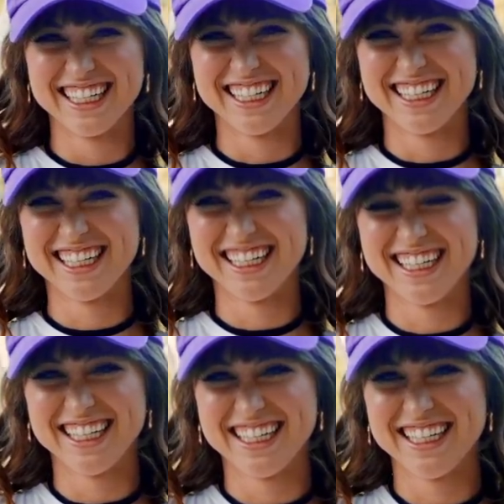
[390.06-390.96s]

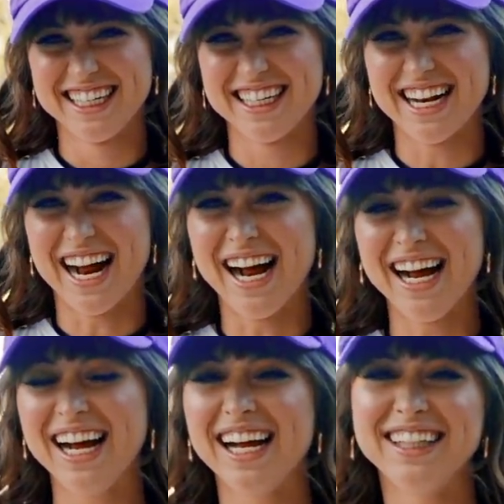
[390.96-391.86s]
feminist?
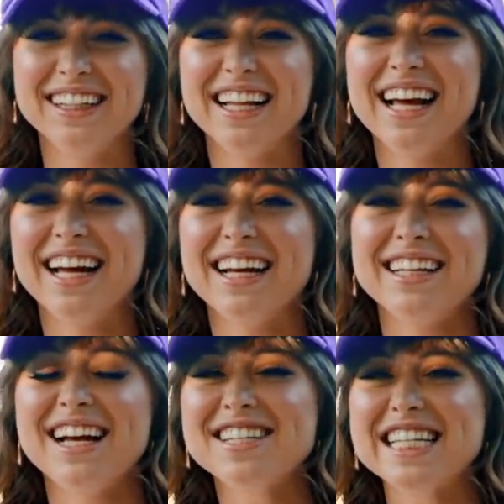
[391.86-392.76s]
Uh,
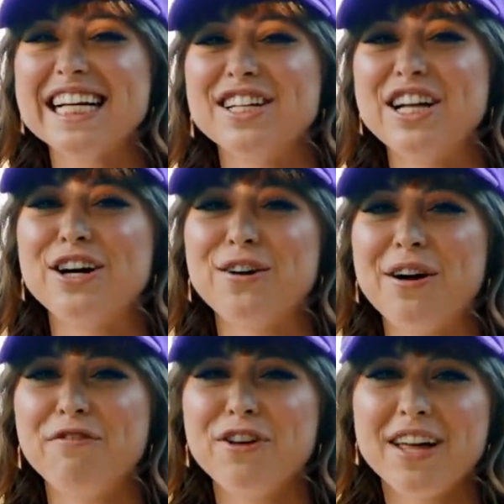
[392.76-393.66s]
yes and no.
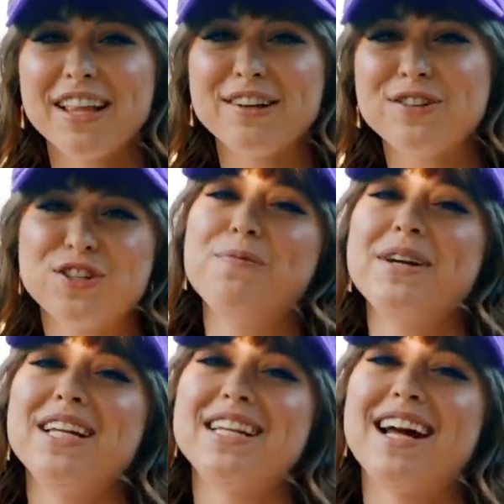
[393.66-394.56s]
I feel like there's so
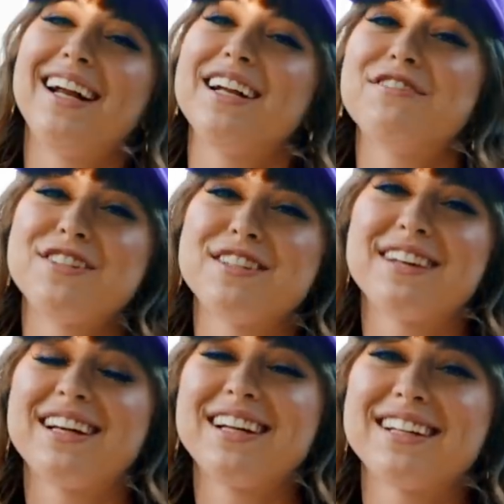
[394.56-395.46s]
many negative
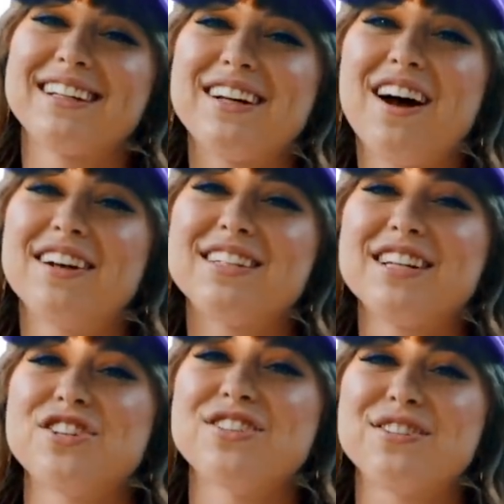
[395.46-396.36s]
like
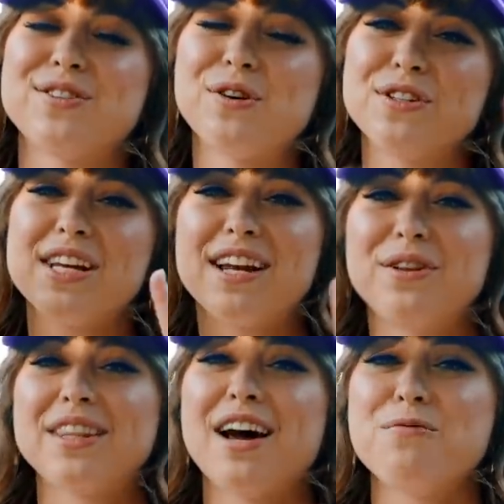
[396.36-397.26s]
connotations associated
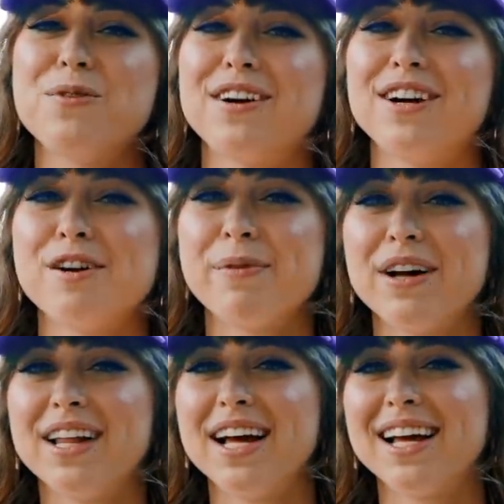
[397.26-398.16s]
with that word,
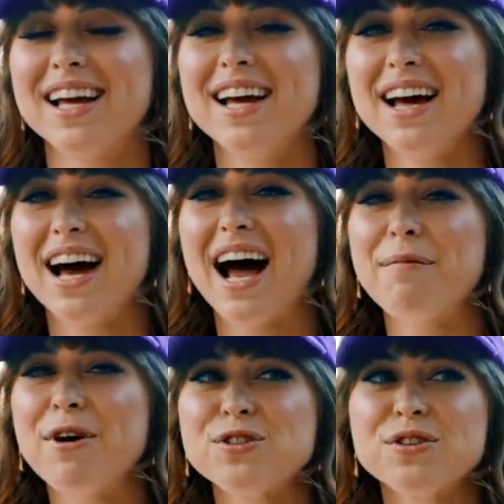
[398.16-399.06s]
but like
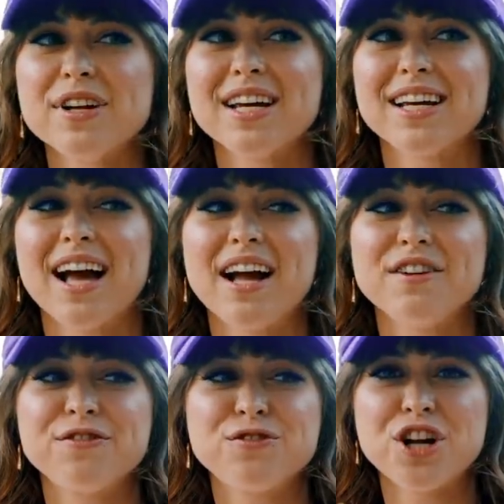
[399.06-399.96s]
I'm also like kind
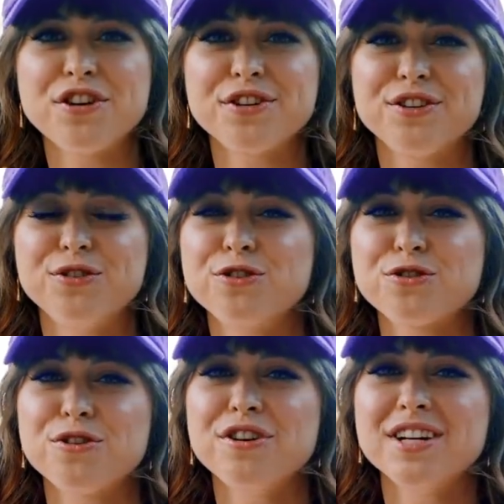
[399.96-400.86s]
of gender
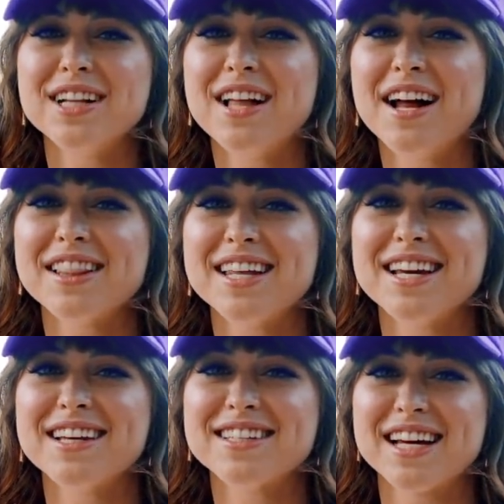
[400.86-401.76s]
neutral in a lot of
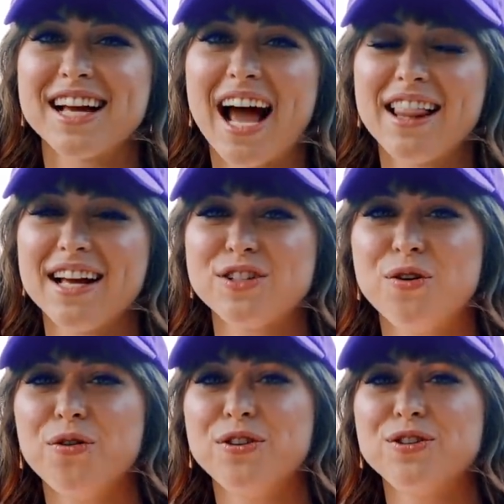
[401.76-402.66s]
things. Like I like to
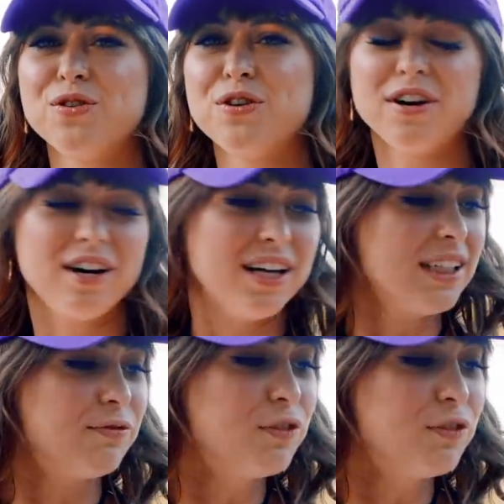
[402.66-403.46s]
hold the door. Hey,